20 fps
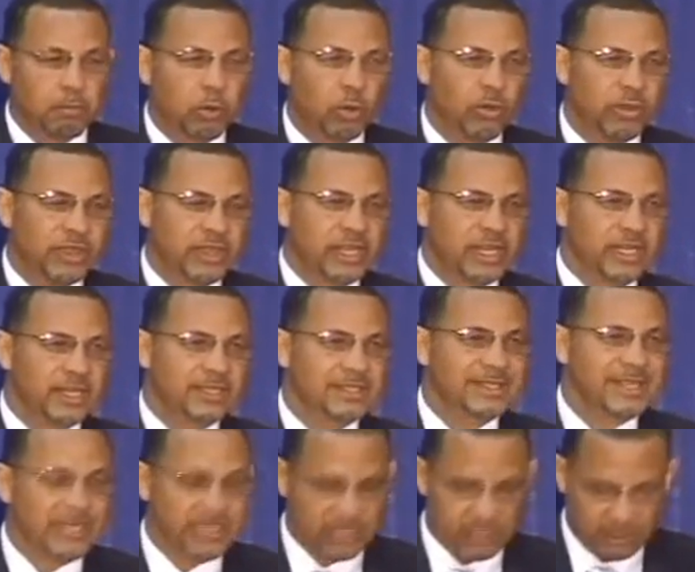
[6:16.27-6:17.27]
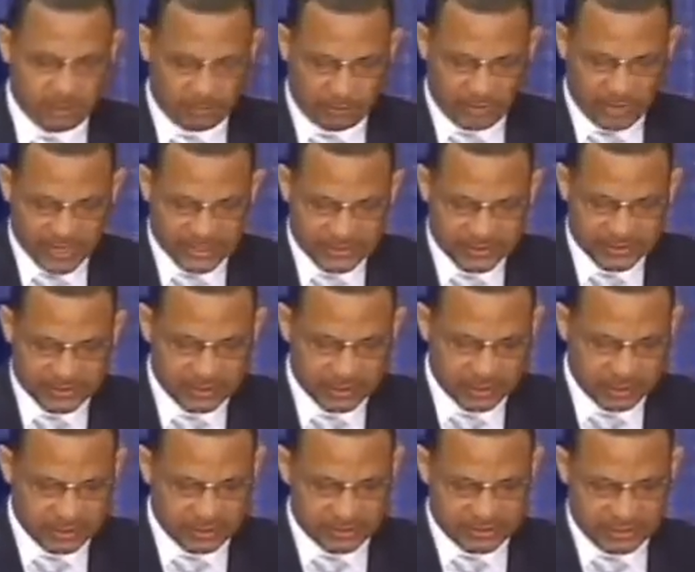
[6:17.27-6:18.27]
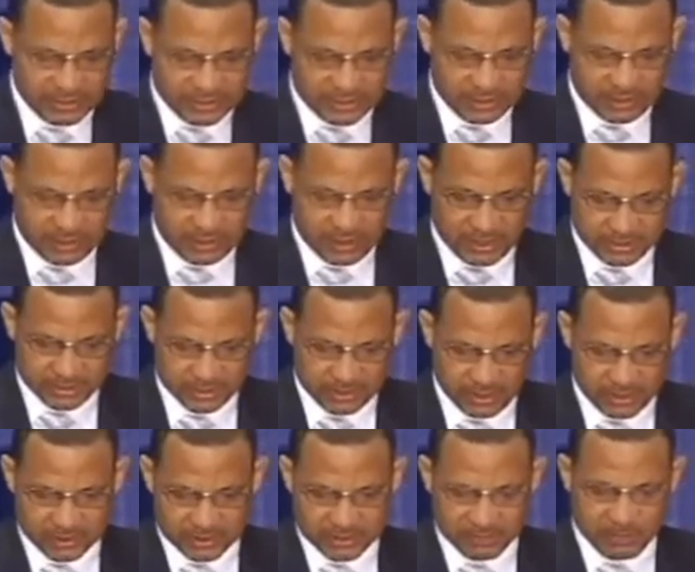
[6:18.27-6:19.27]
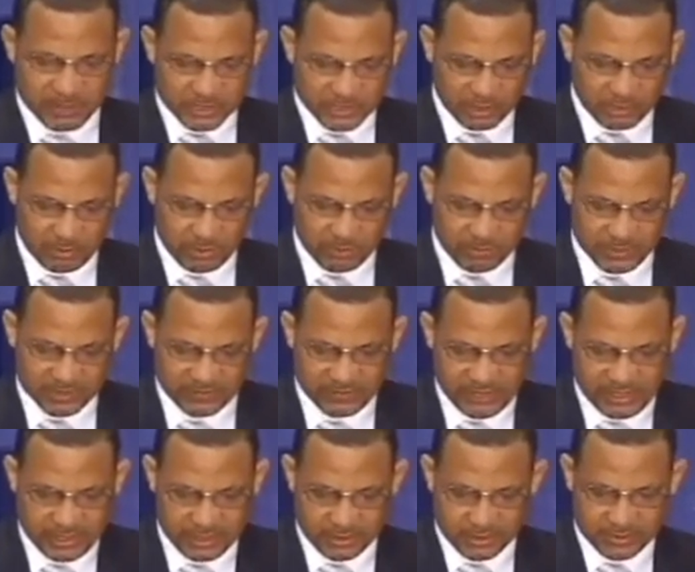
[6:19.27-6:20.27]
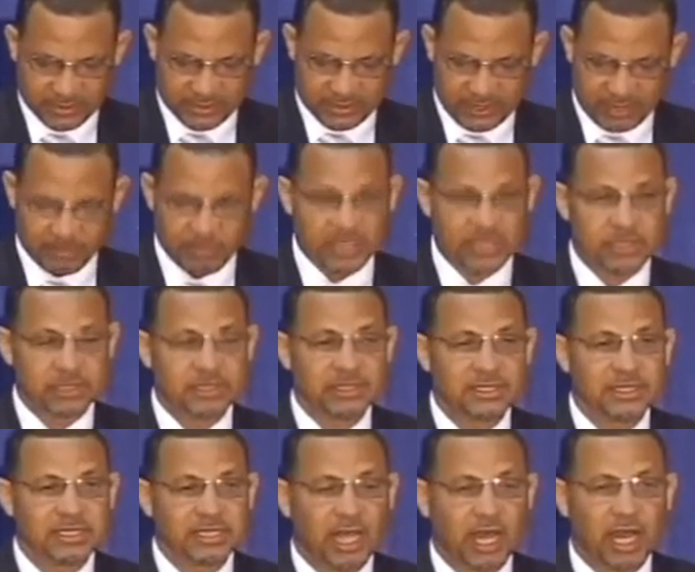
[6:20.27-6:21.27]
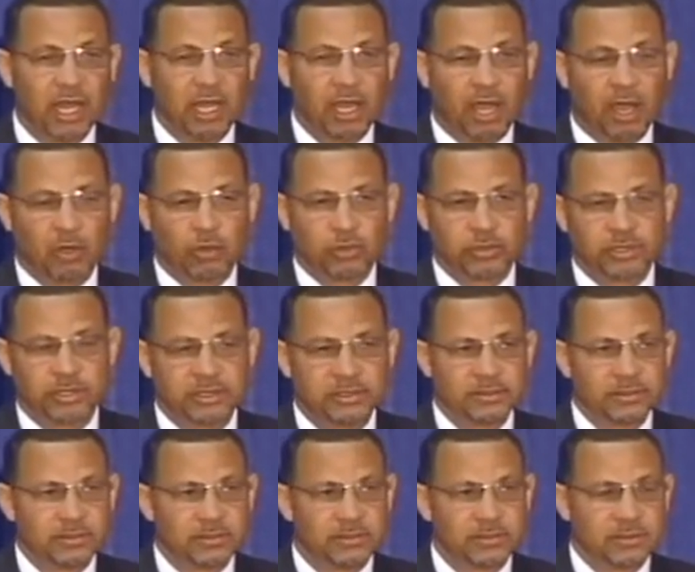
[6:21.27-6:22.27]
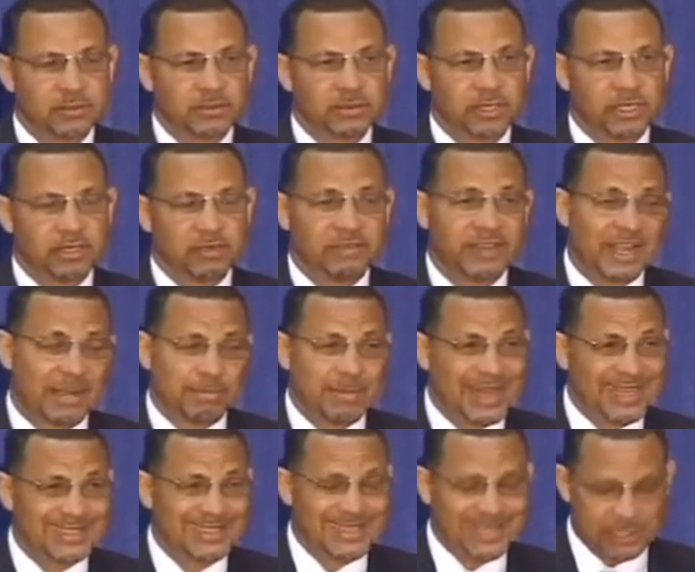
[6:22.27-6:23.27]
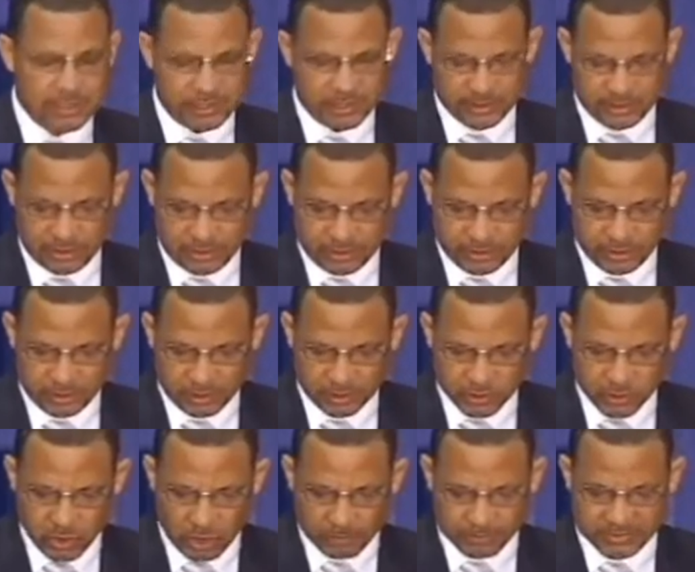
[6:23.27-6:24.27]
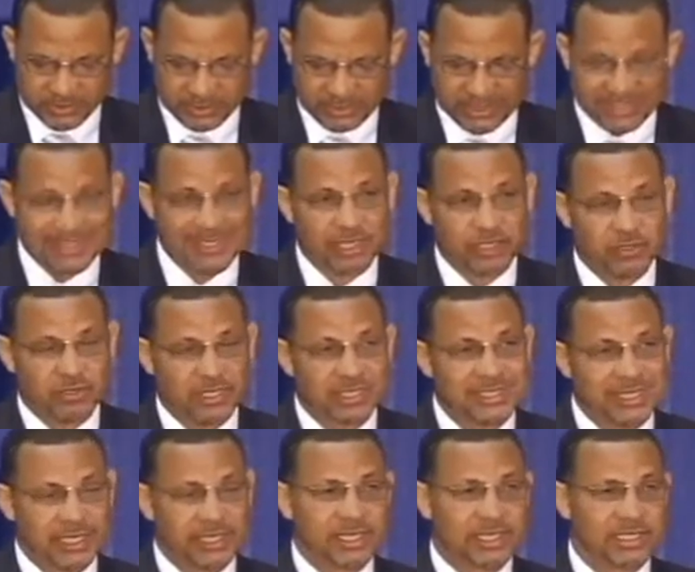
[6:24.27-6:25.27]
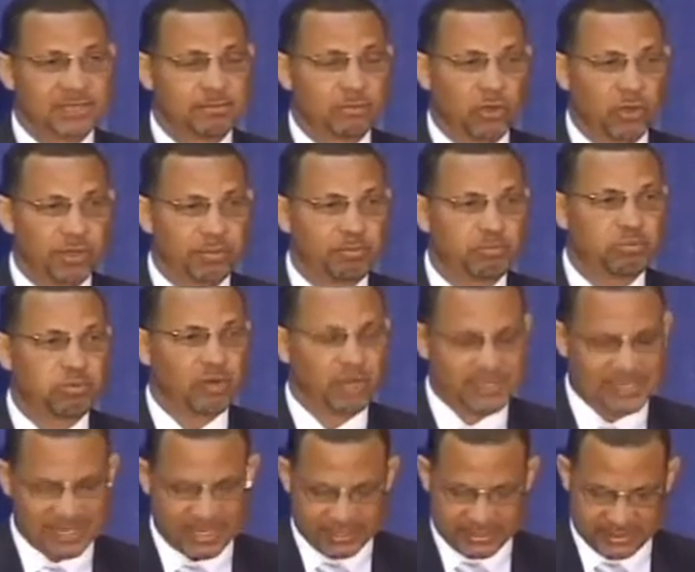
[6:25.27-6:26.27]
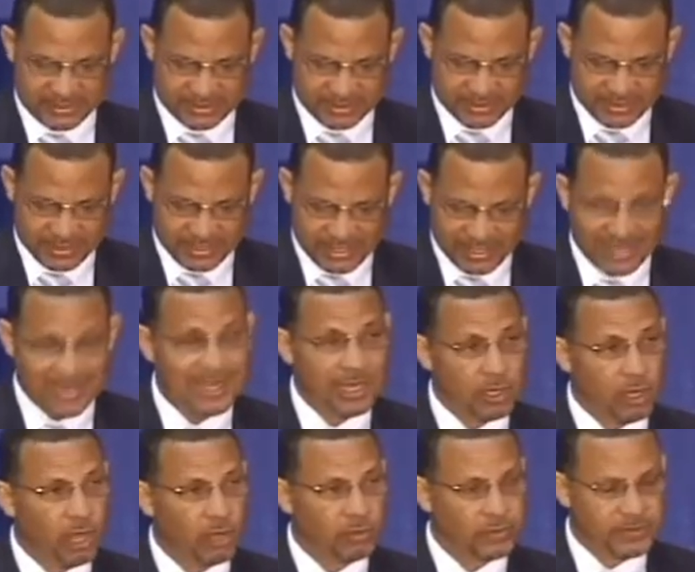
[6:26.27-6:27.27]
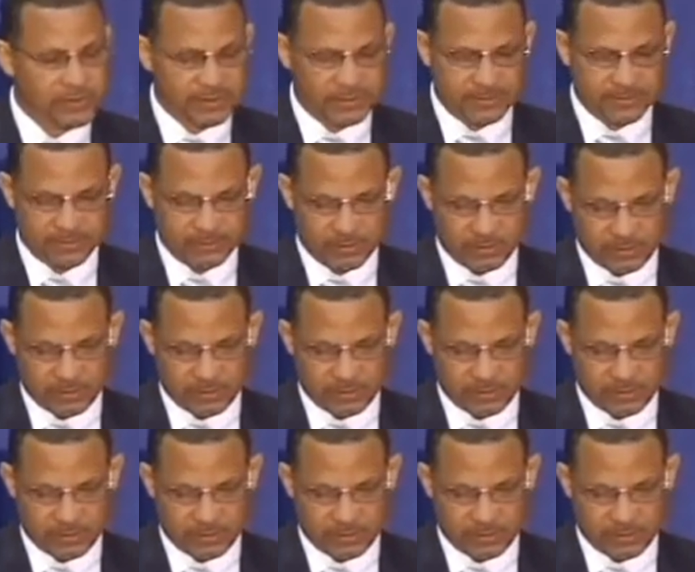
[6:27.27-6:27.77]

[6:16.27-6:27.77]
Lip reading: Both the state enterprises and other state and special purpose vehicles have been allowed and in fact mandated to adopt the Central Tenders Board process in-house.